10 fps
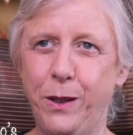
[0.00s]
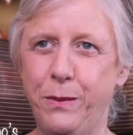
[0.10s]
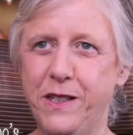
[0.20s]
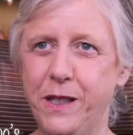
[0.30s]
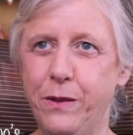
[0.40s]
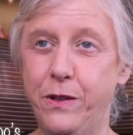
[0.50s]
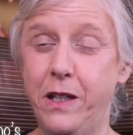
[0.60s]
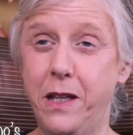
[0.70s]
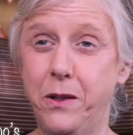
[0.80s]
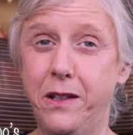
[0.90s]
to myself and
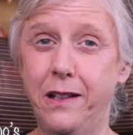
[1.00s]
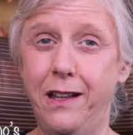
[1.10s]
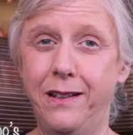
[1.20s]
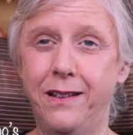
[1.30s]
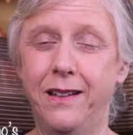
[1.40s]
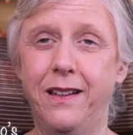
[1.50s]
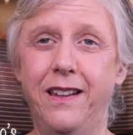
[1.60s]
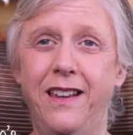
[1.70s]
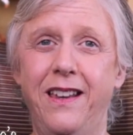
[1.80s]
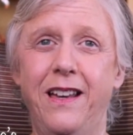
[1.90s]
not online.
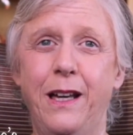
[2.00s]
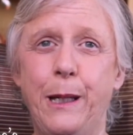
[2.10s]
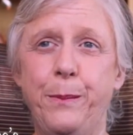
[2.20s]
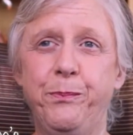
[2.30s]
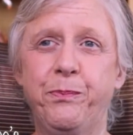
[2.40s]
I